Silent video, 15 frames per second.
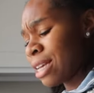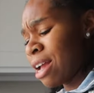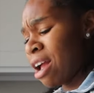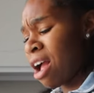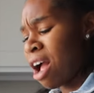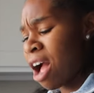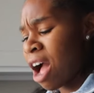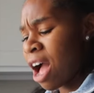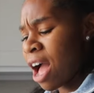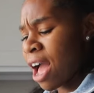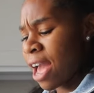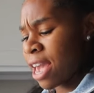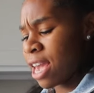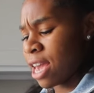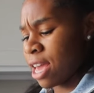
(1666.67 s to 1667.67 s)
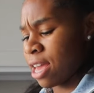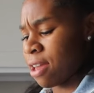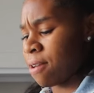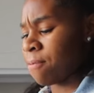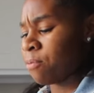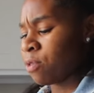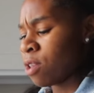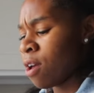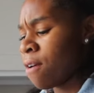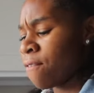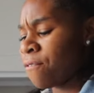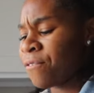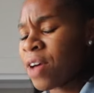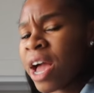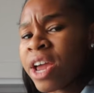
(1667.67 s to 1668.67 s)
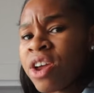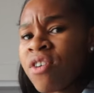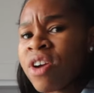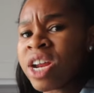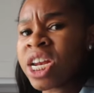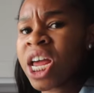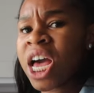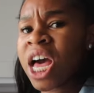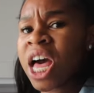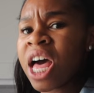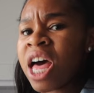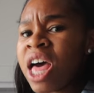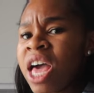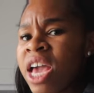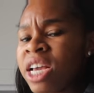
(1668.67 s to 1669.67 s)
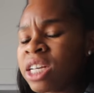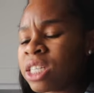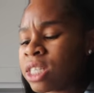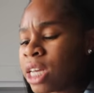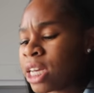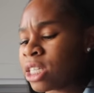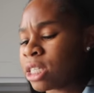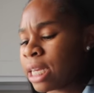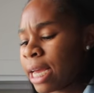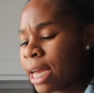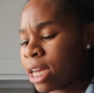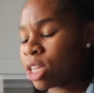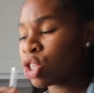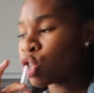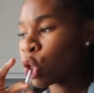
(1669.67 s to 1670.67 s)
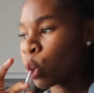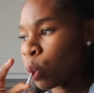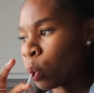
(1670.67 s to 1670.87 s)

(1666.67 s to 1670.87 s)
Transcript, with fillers: die. Fire and ice. Taste test.